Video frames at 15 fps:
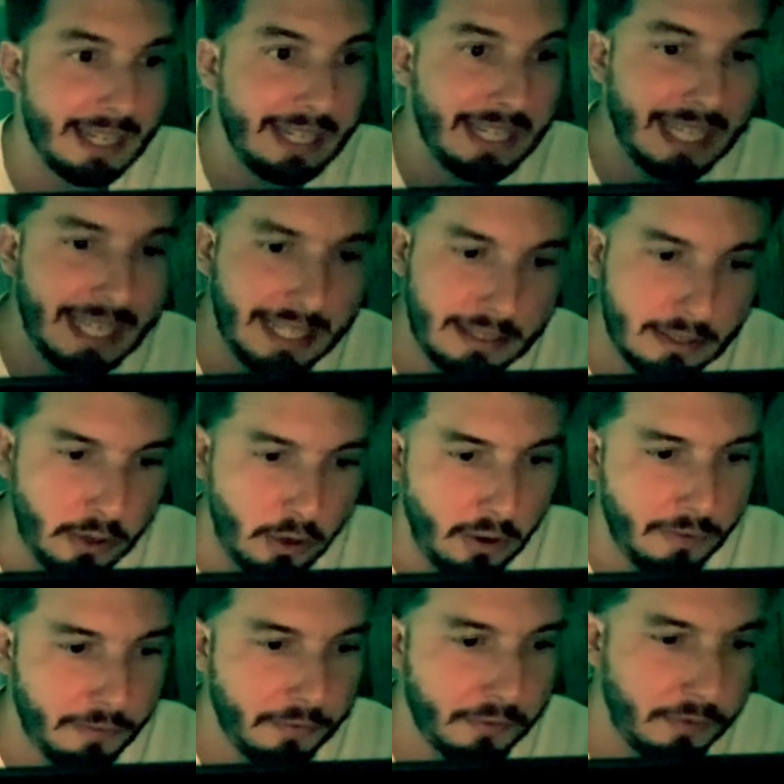the need
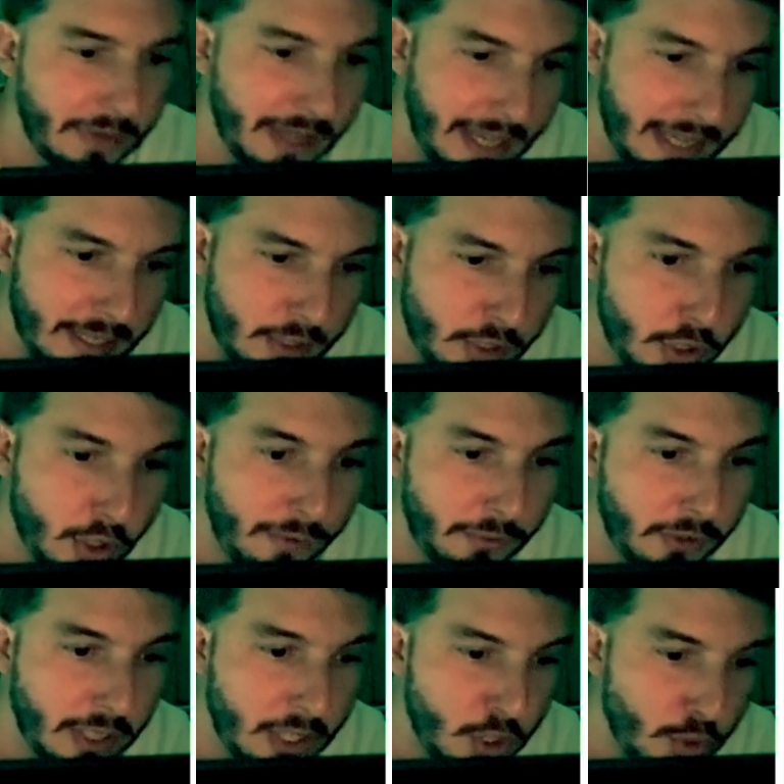of uh,
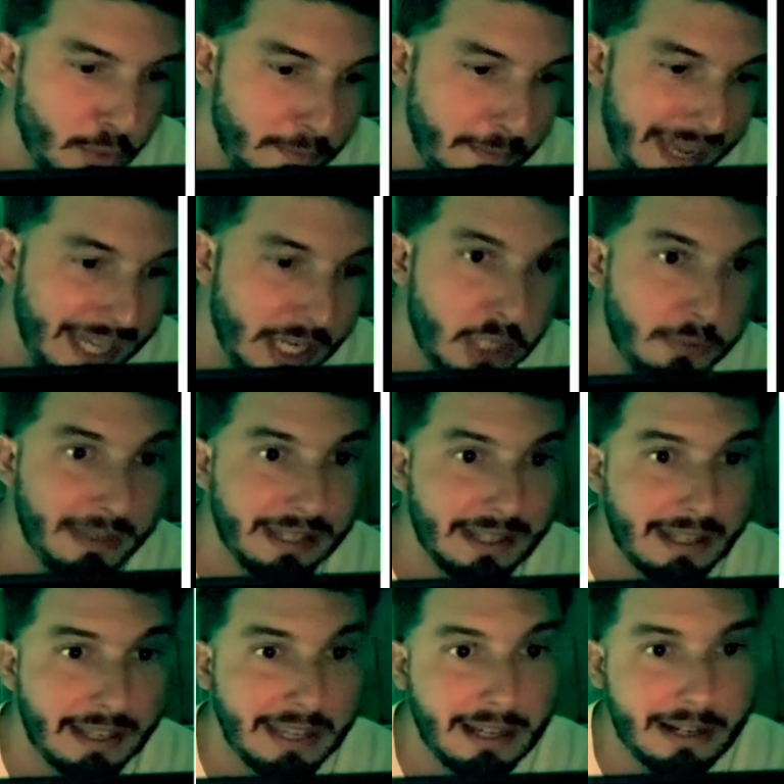soft tissue management
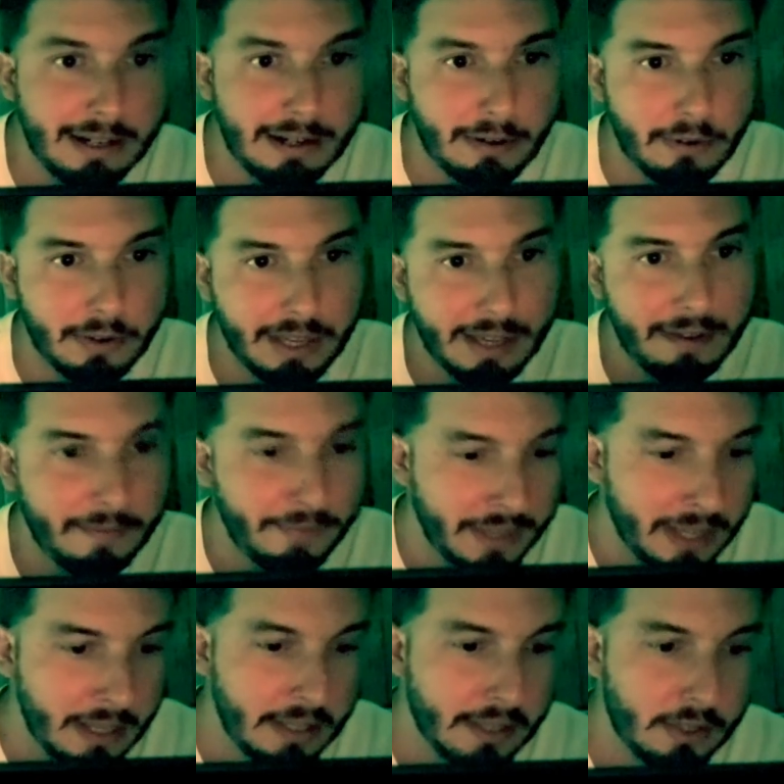here, okay?
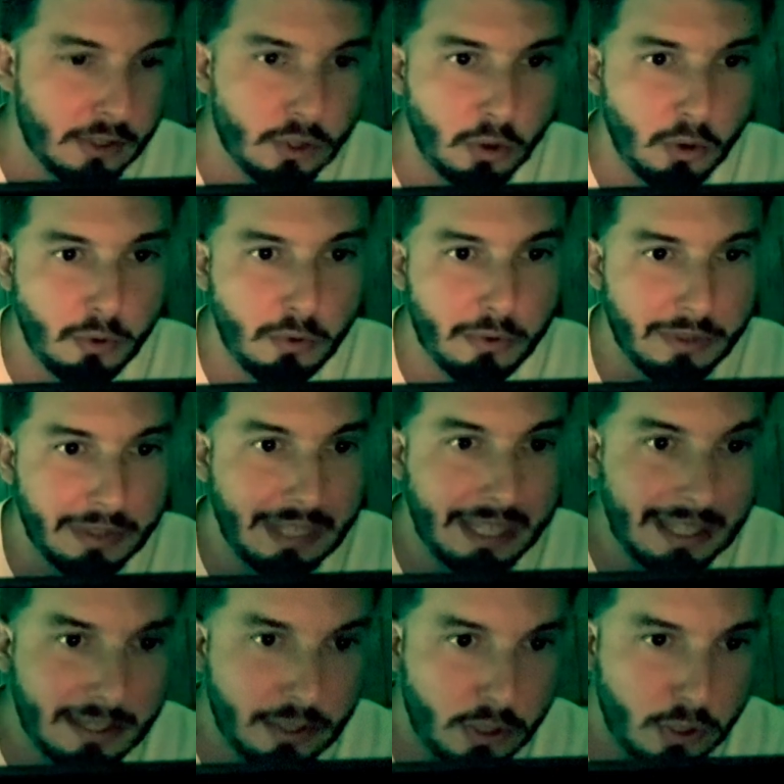So
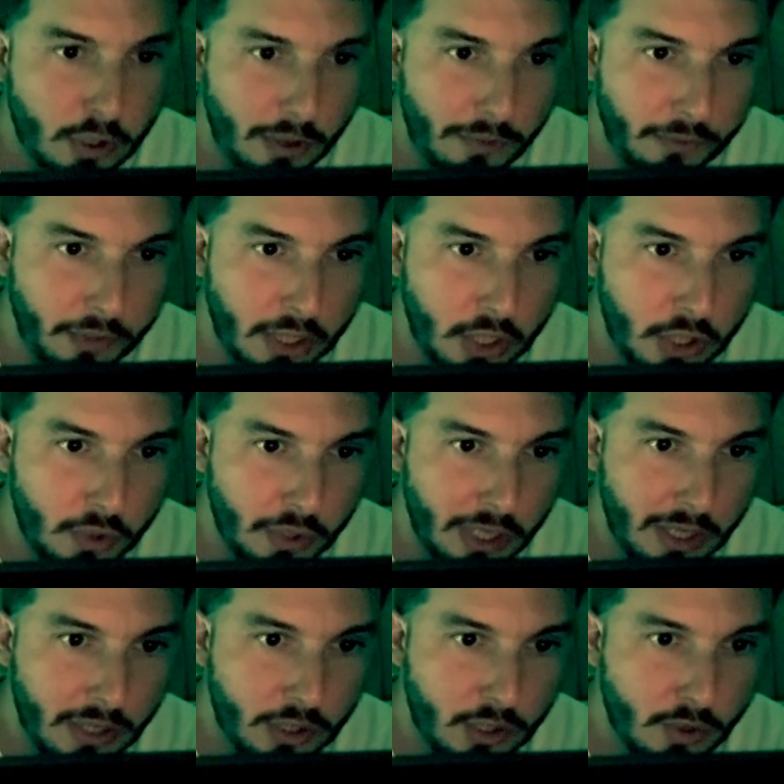this soft tissue
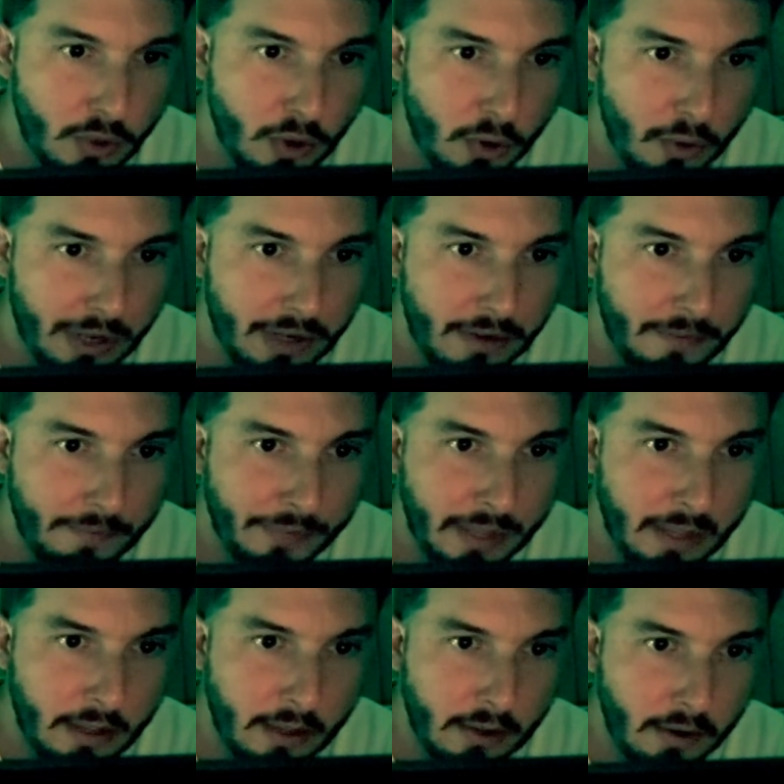here is growing,
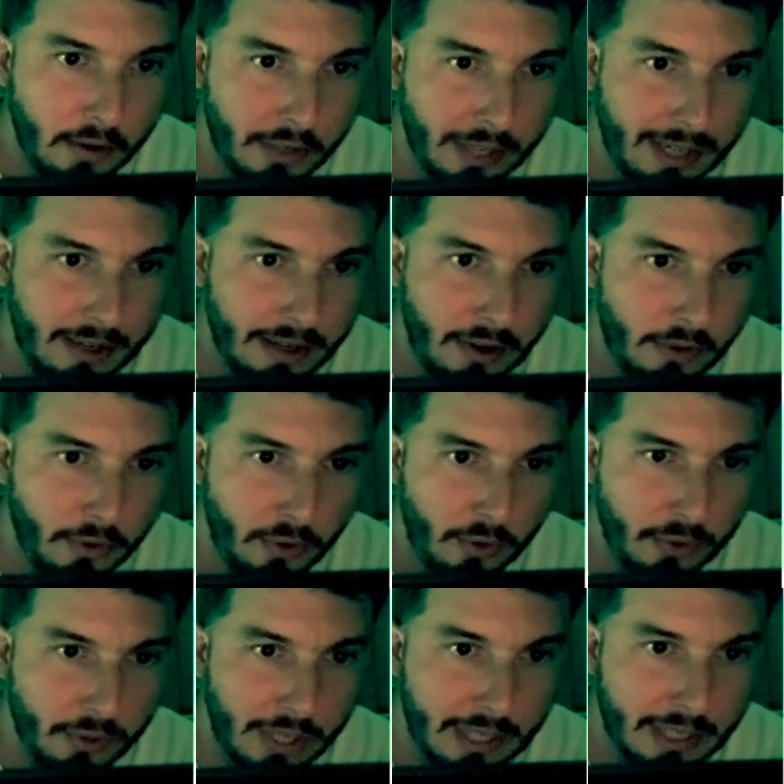okay,
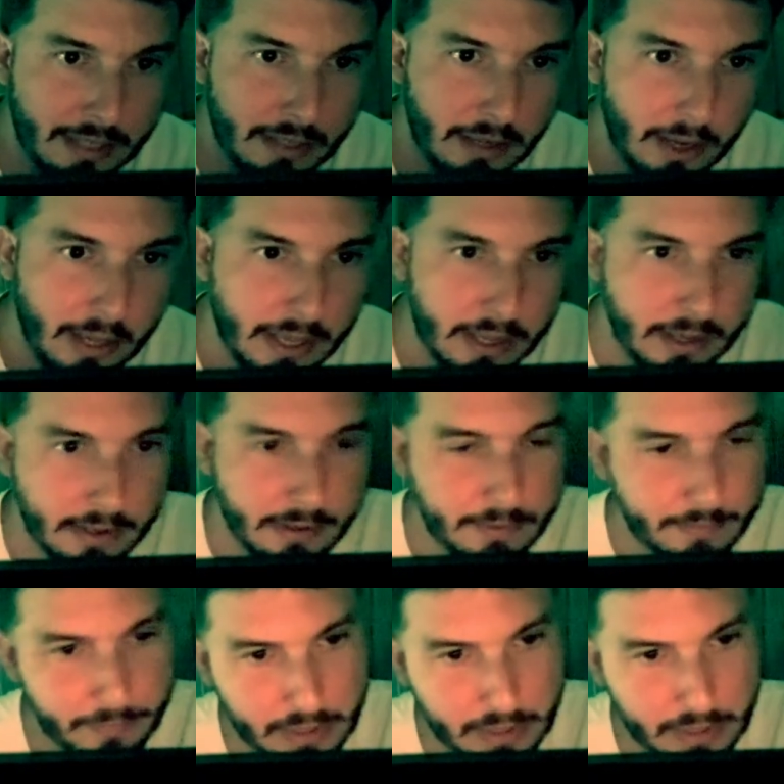on this uh,